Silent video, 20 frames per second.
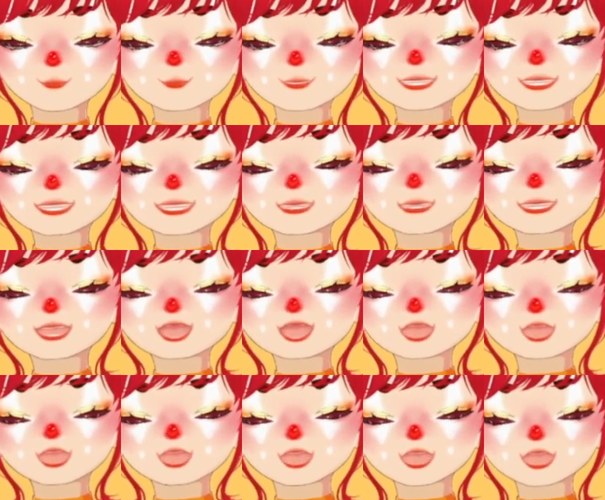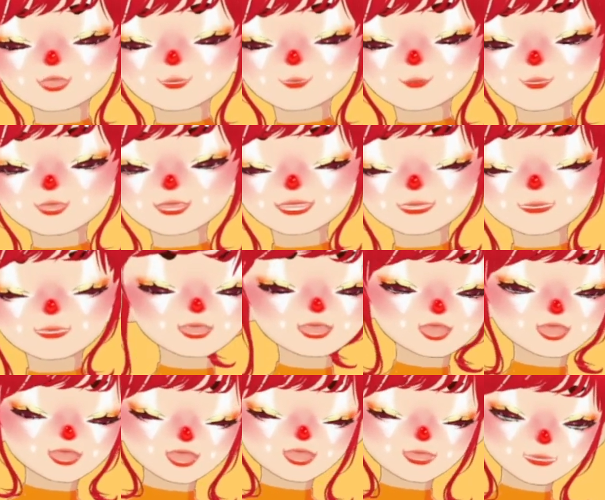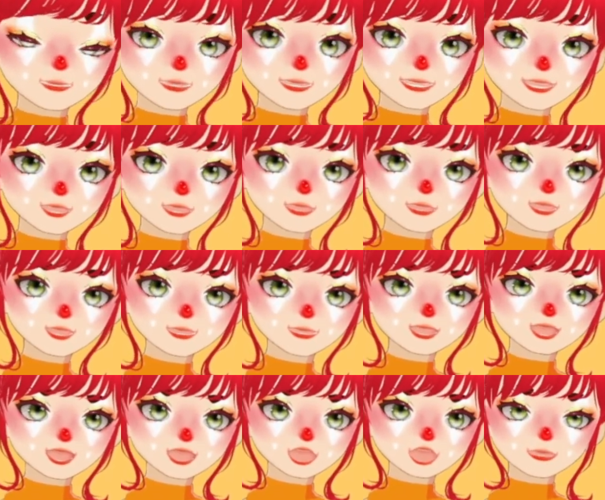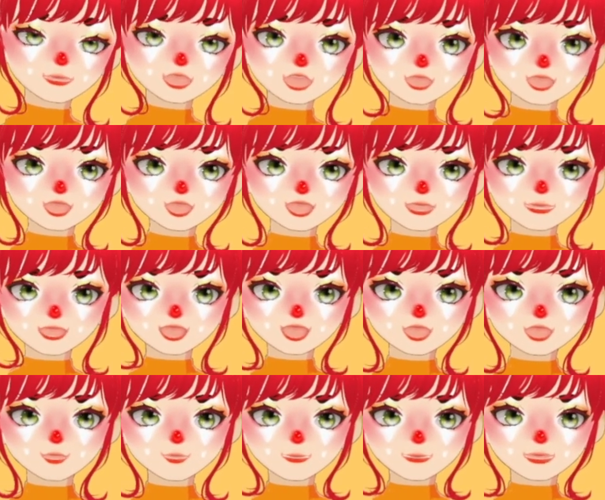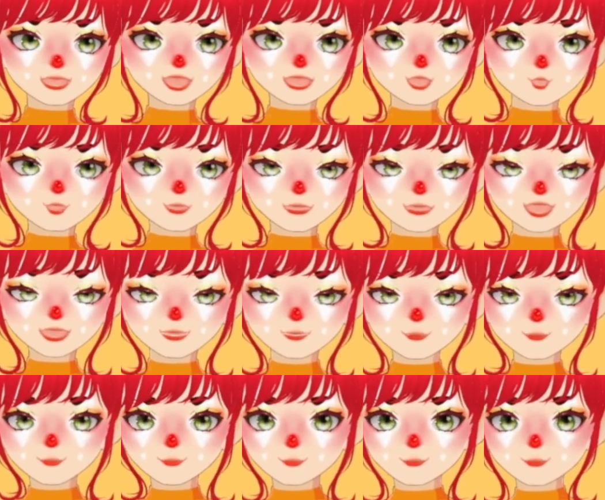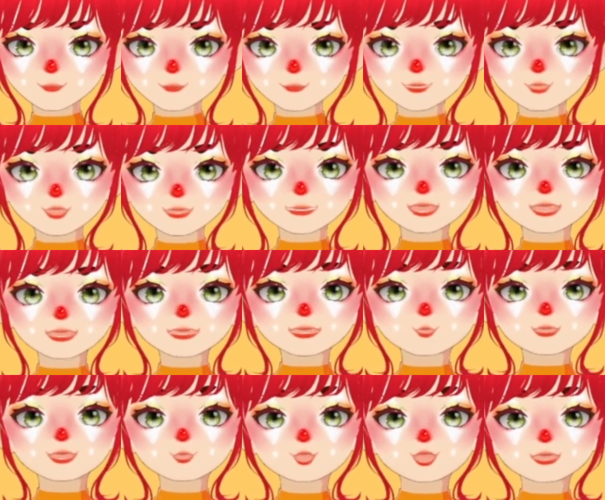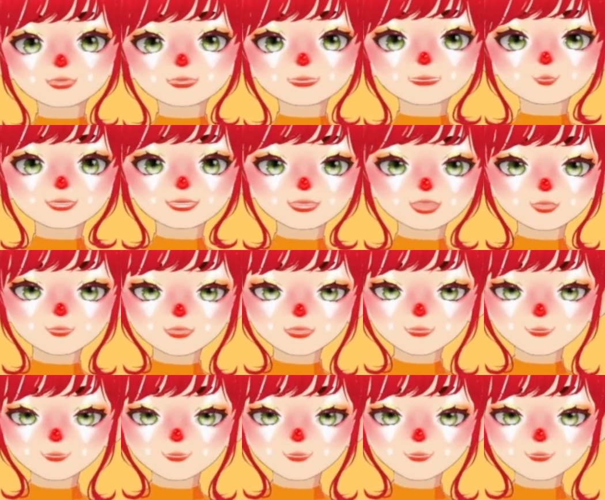And yeah, so we play games together, and then also we love to shop. We shop till we drop. Questions 21 to 24.